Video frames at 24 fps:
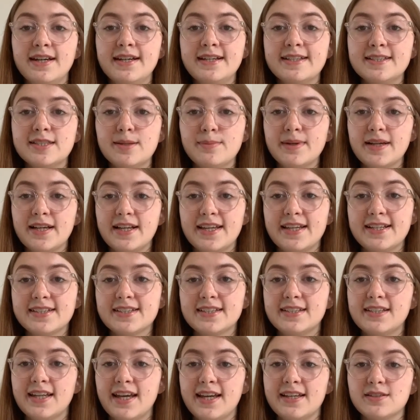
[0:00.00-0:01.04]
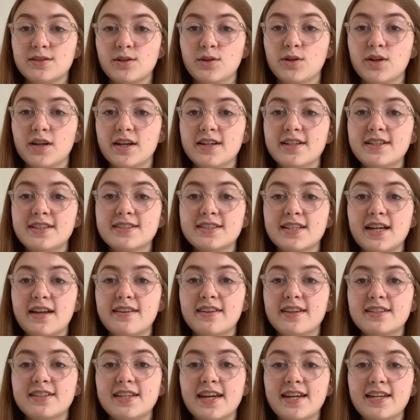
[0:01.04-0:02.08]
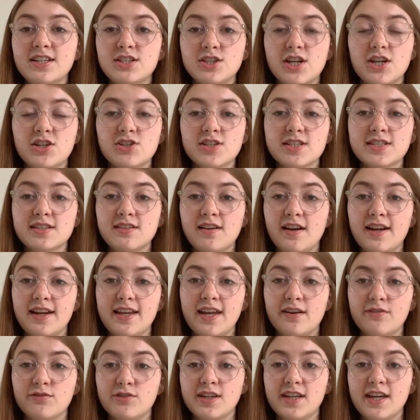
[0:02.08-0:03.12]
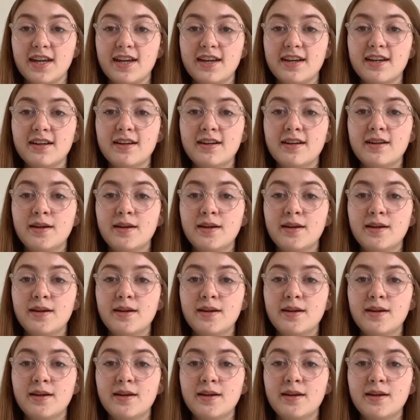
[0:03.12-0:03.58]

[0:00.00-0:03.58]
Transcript: Typically it's in late August, and the date changes slightly every year,